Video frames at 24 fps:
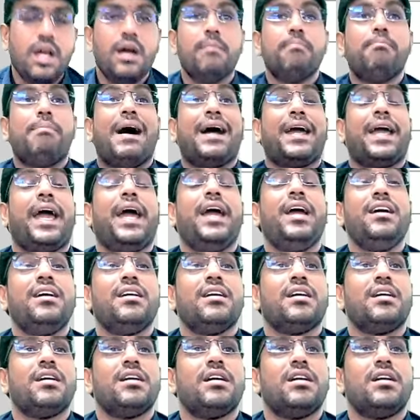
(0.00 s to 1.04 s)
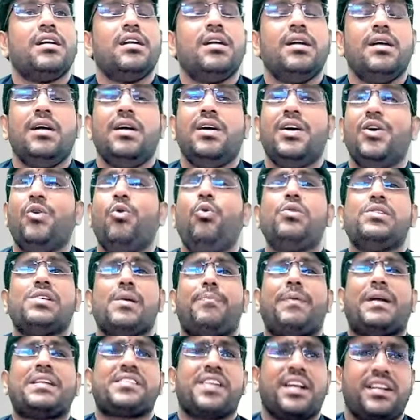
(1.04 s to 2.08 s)
by a person. Who is a
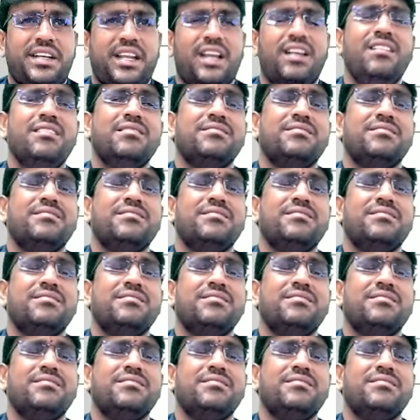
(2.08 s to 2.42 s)
person? Tell.